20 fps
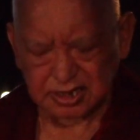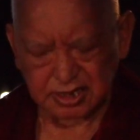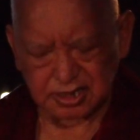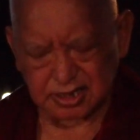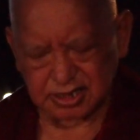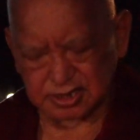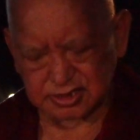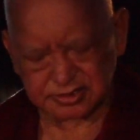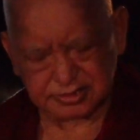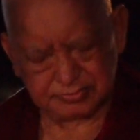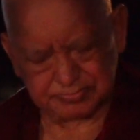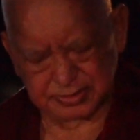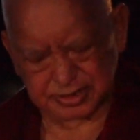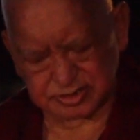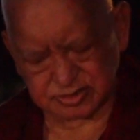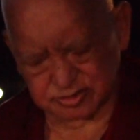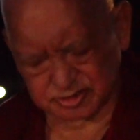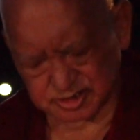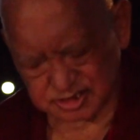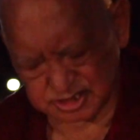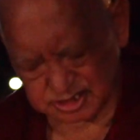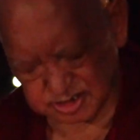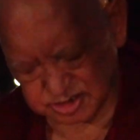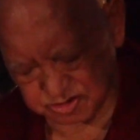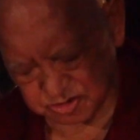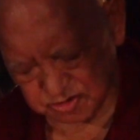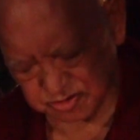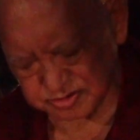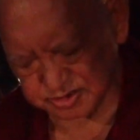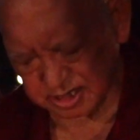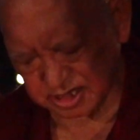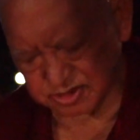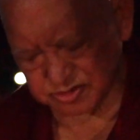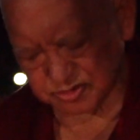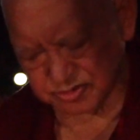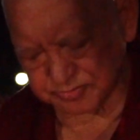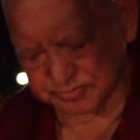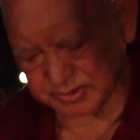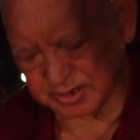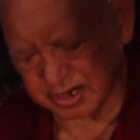uh, the person didn't know, then
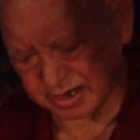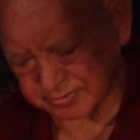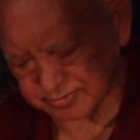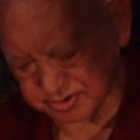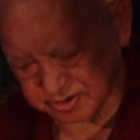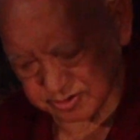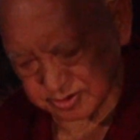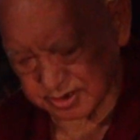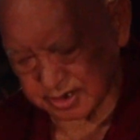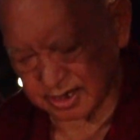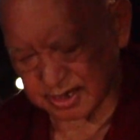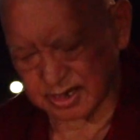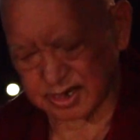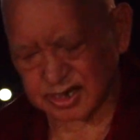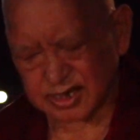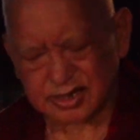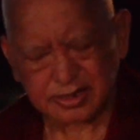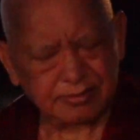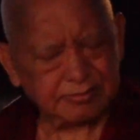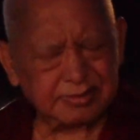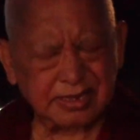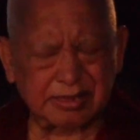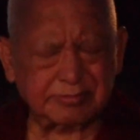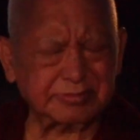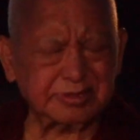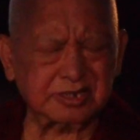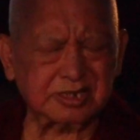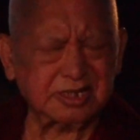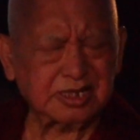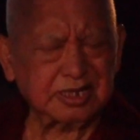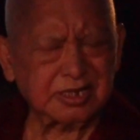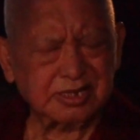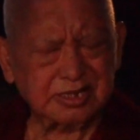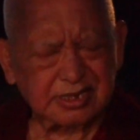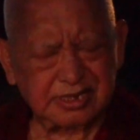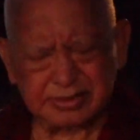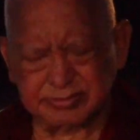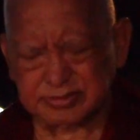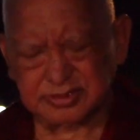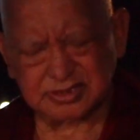you pick up, you, I mean,
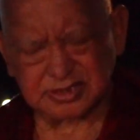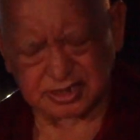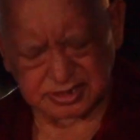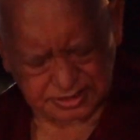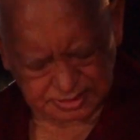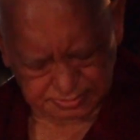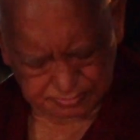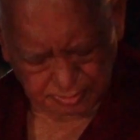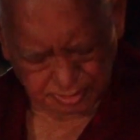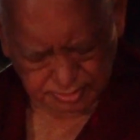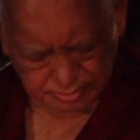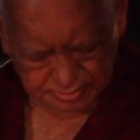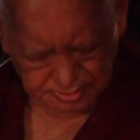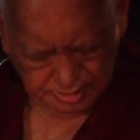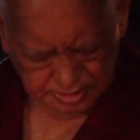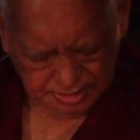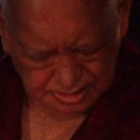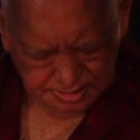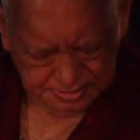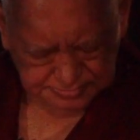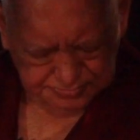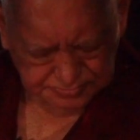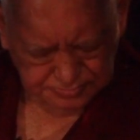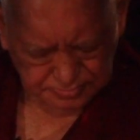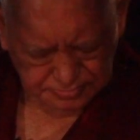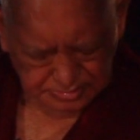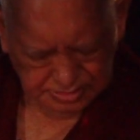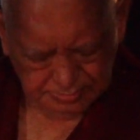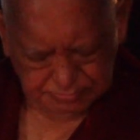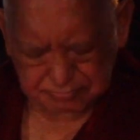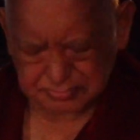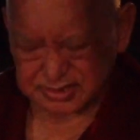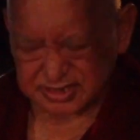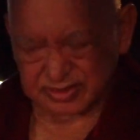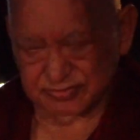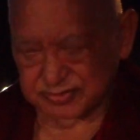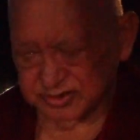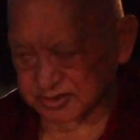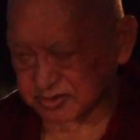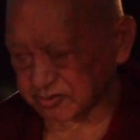even the small
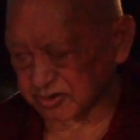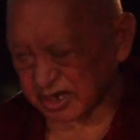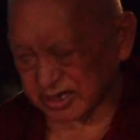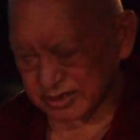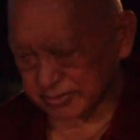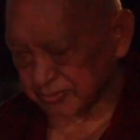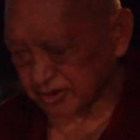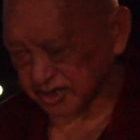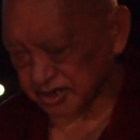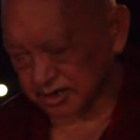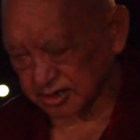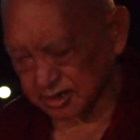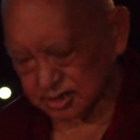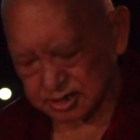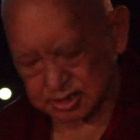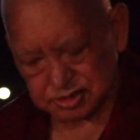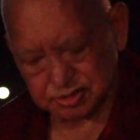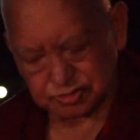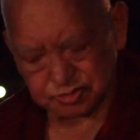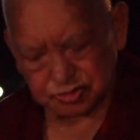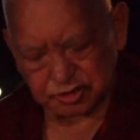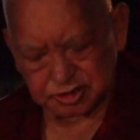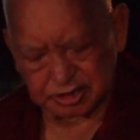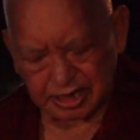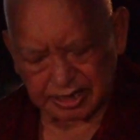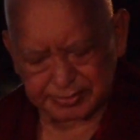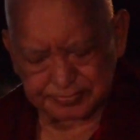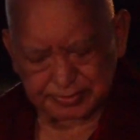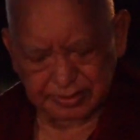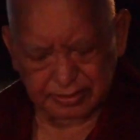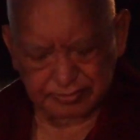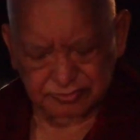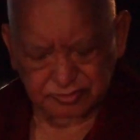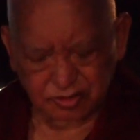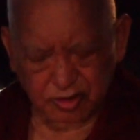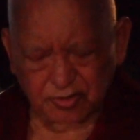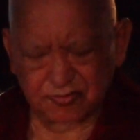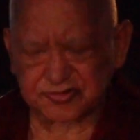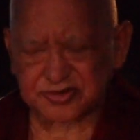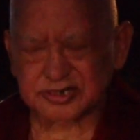benefit to anybody, so that becomes
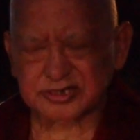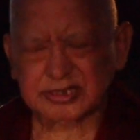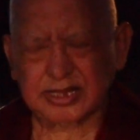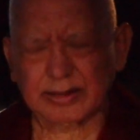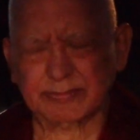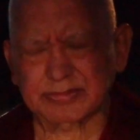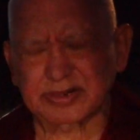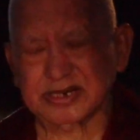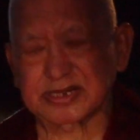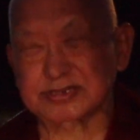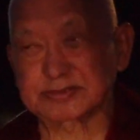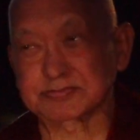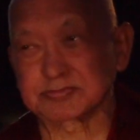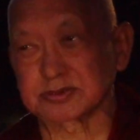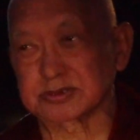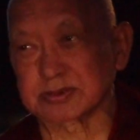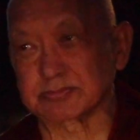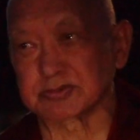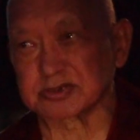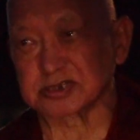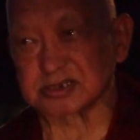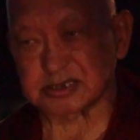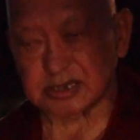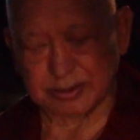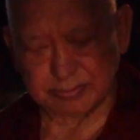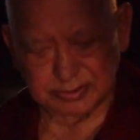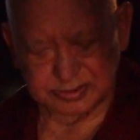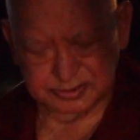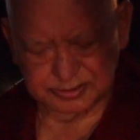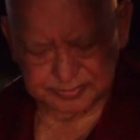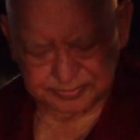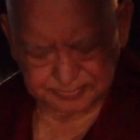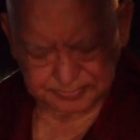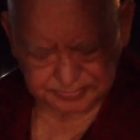offering numberless Buddha Bodhisattvas.